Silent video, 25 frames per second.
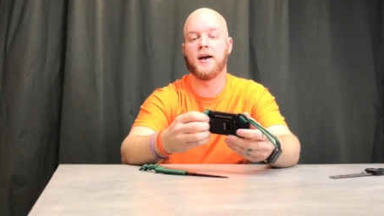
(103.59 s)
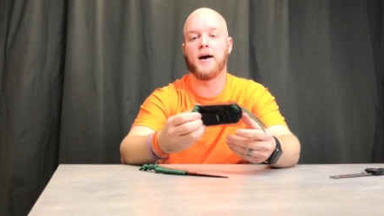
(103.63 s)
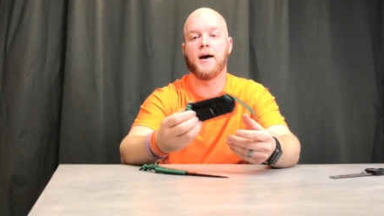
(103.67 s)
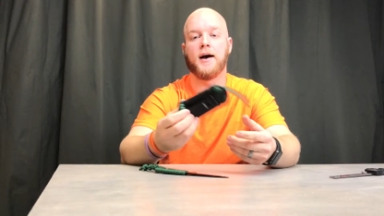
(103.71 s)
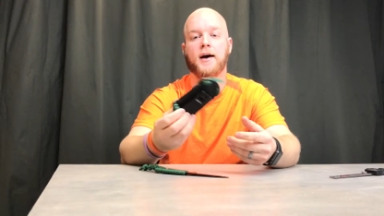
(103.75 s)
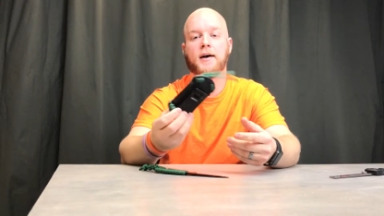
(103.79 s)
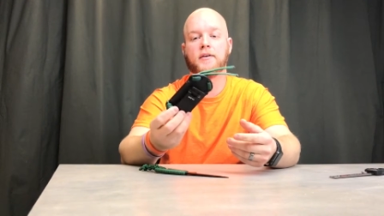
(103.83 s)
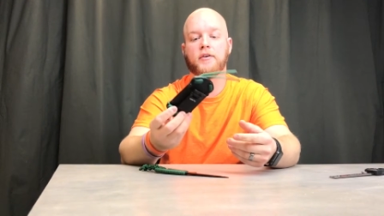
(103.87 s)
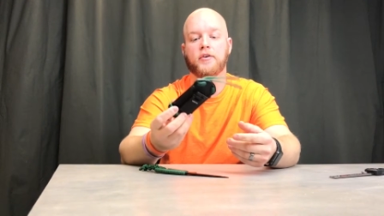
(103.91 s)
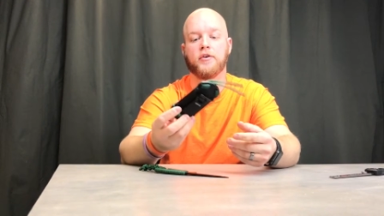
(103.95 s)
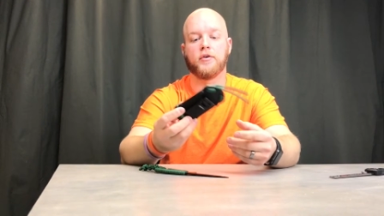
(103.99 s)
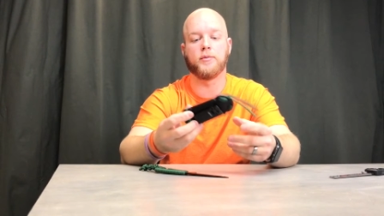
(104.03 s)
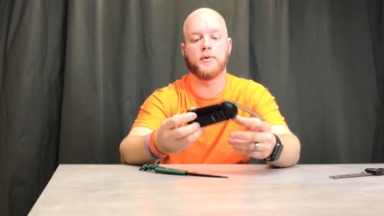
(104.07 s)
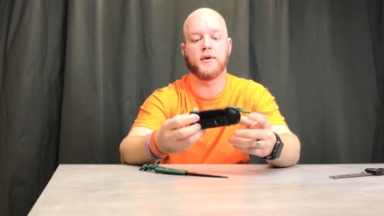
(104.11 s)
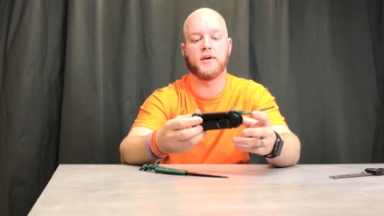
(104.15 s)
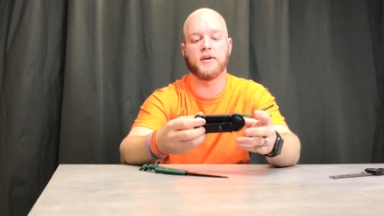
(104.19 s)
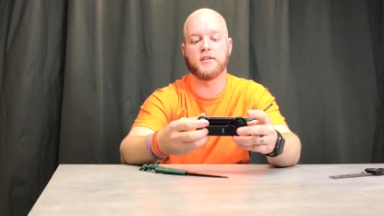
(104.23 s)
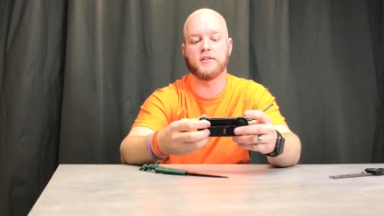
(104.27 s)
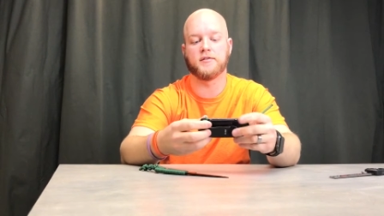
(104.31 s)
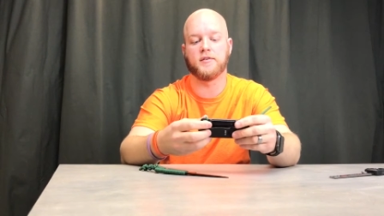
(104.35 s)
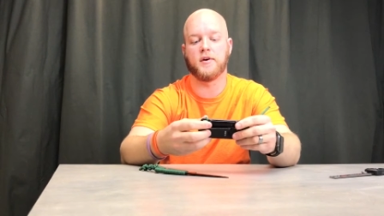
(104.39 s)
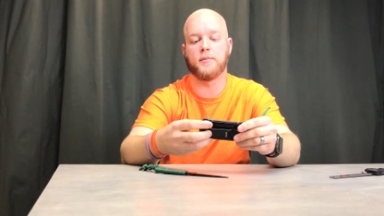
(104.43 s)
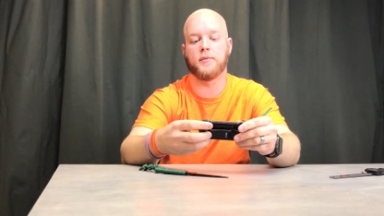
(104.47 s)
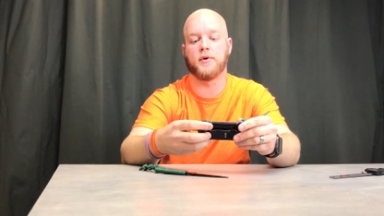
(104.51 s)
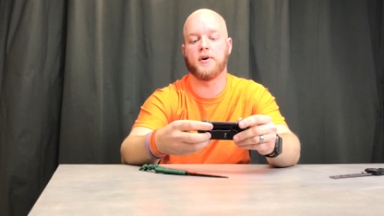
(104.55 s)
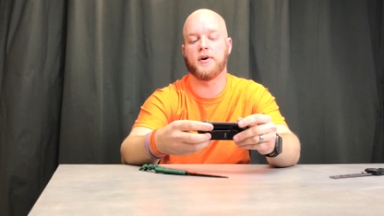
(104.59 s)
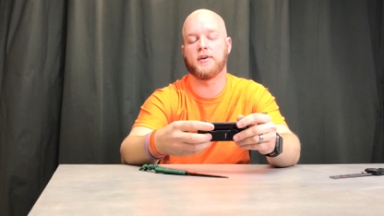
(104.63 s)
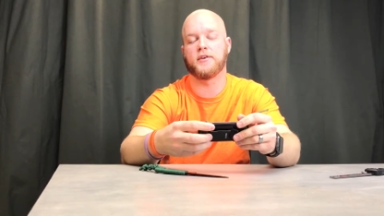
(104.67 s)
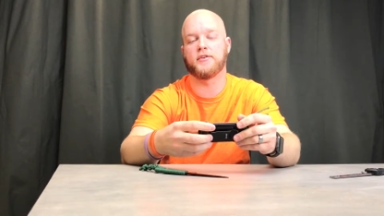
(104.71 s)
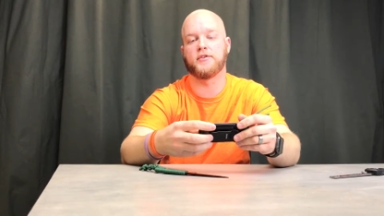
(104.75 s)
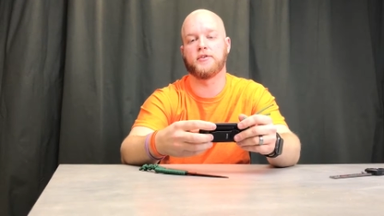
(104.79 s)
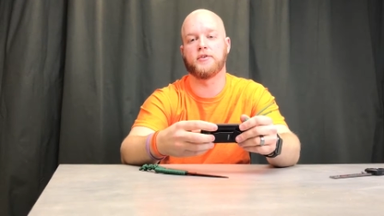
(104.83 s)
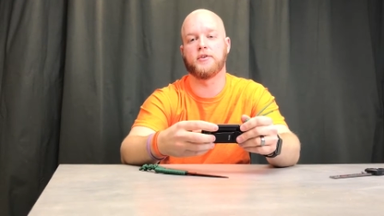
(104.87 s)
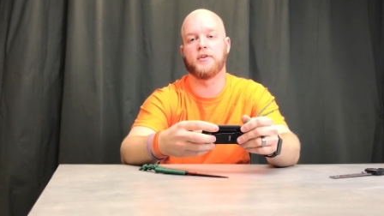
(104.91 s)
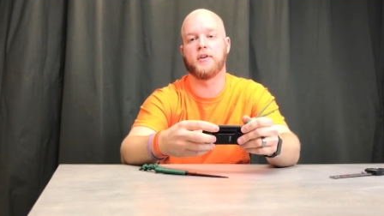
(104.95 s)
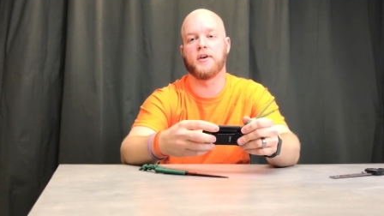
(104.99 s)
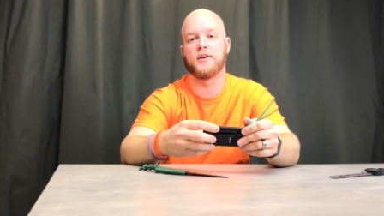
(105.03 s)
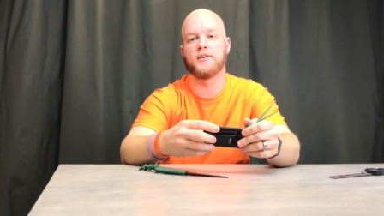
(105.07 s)
I do, because if I break a
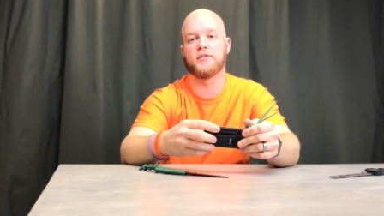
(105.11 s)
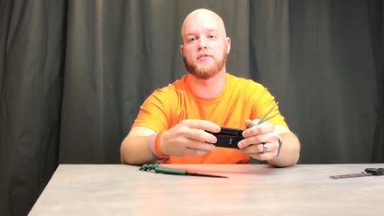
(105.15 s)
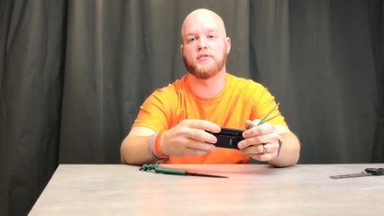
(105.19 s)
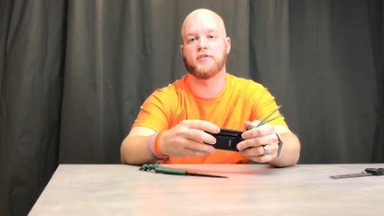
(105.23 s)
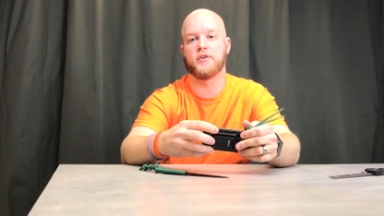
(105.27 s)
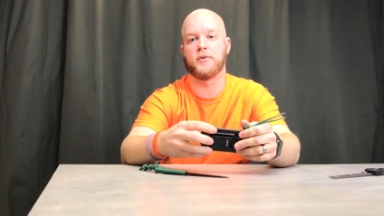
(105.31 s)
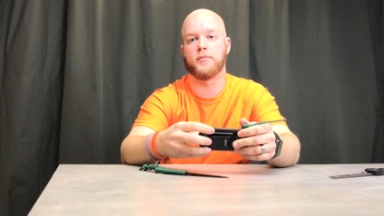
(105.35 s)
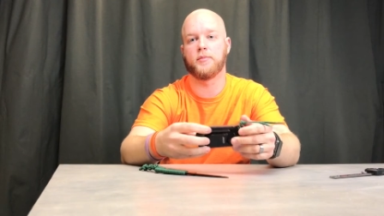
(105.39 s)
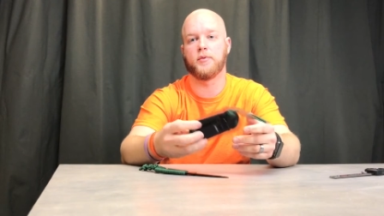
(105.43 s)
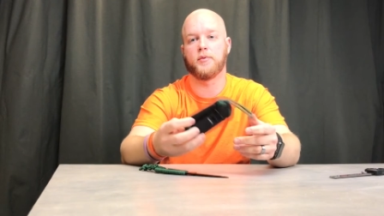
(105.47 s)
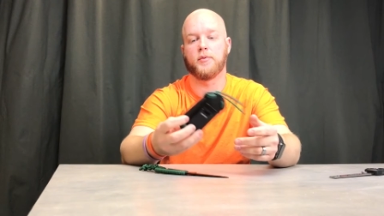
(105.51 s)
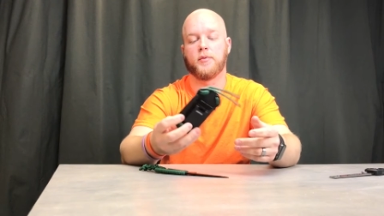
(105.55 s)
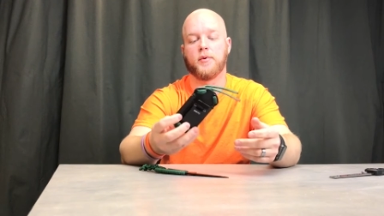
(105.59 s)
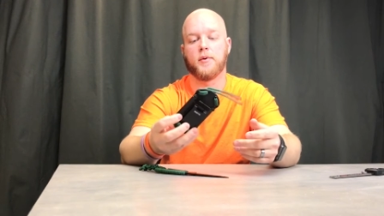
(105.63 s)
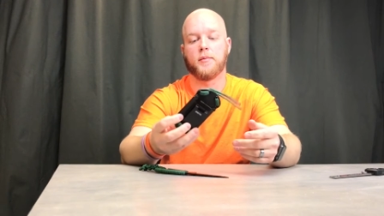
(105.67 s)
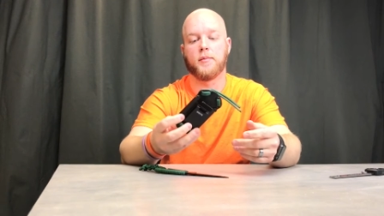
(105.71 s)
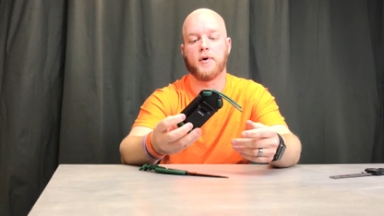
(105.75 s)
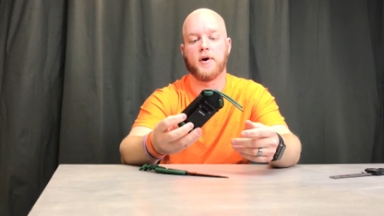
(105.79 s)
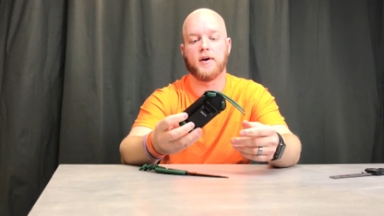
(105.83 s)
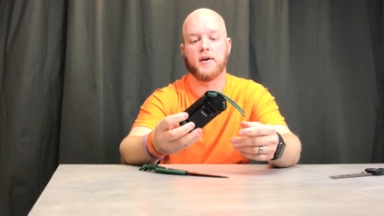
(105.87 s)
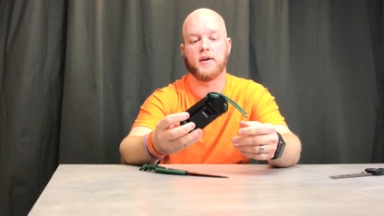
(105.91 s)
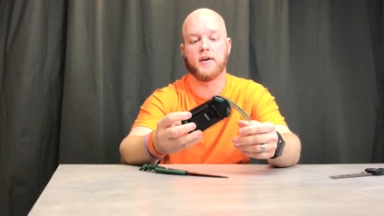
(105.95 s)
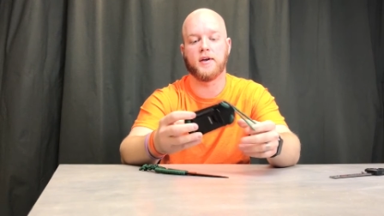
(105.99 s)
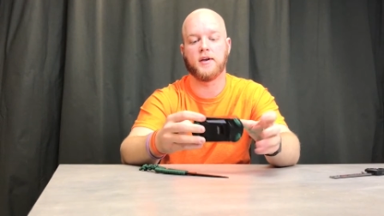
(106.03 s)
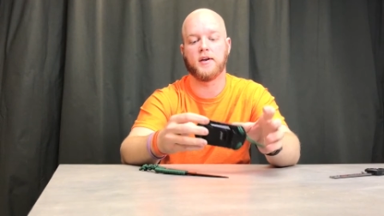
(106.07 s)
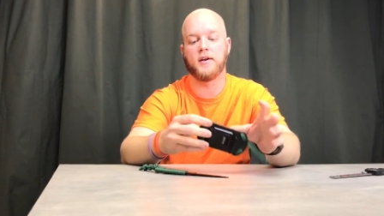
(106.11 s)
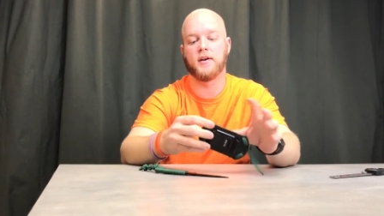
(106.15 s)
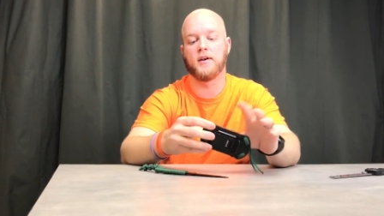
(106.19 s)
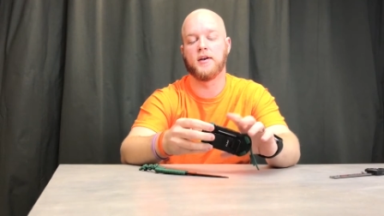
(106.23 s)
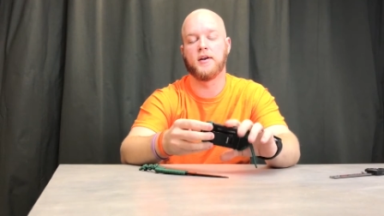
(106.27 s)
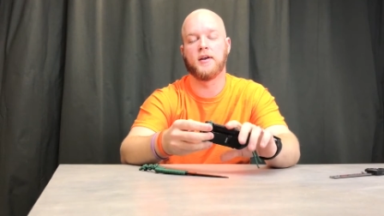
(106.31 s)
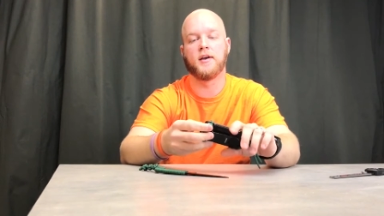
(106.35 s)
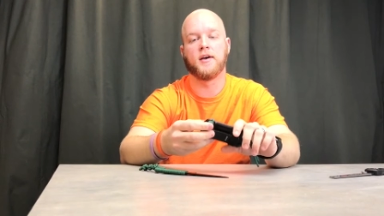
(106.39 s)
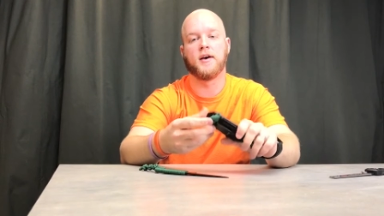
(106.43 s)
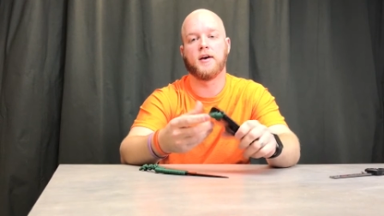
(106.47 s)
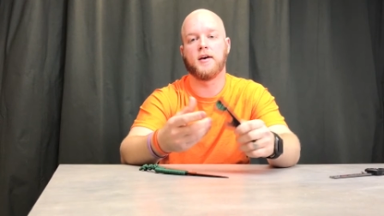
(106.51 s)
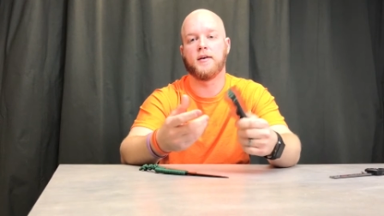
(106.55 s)
shoelace or something when I'm hiking,